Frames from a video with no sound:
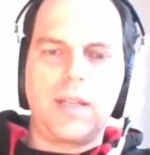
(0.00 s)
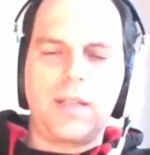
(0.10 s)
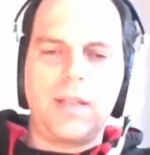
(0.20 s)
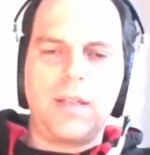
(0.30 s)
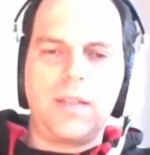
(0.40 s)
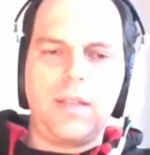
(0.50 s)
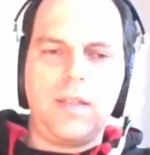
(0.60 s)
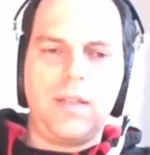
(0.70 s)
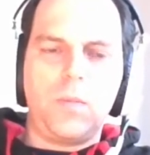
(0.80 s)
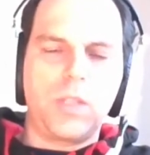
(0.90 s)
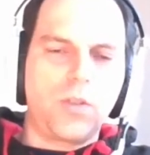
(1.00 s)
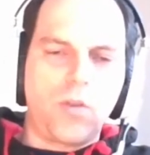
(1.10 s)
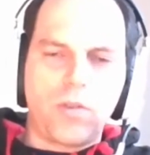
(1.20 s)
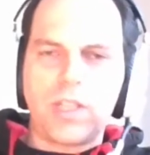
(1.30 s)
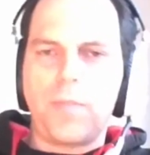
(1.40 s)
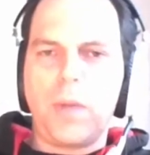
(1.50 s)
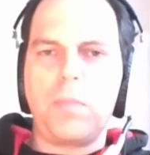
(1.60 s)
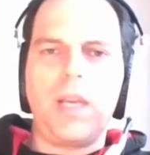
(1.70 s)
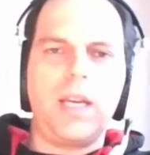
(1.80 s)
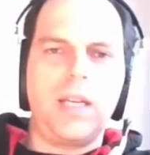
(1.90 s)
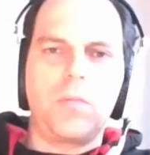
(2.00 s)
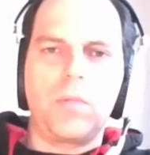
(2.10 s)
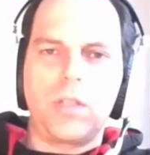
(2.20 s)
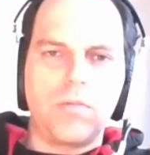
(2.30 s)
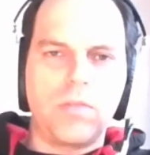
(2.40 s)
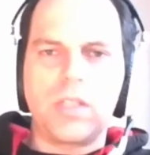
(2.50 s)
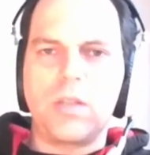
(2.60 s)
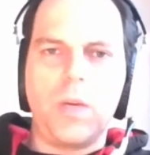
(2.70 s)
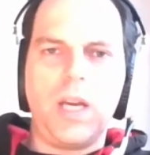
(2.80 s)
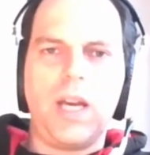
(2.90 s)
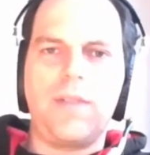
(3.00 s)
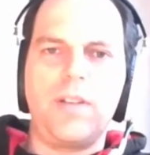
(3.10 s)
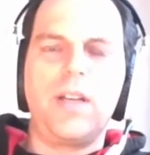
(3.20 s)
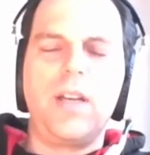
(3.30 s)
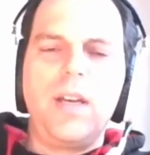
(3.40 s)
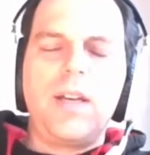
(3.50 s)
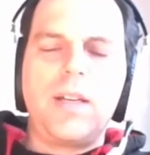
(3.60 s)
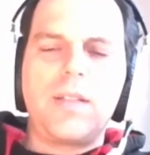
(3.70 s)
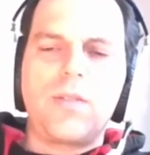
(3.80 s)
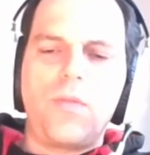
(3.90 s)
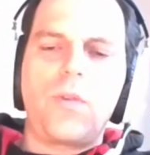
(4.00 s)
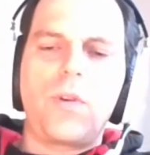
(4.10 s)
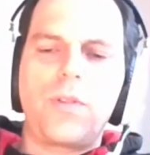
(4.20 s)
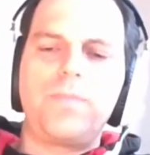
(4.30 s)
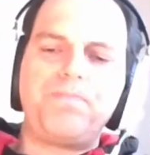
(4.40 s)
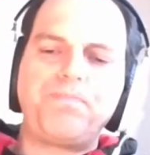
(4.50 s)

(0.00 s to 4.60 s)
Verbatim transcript: like uh, the what songs have been played and what uses do we have, uh, and so forth.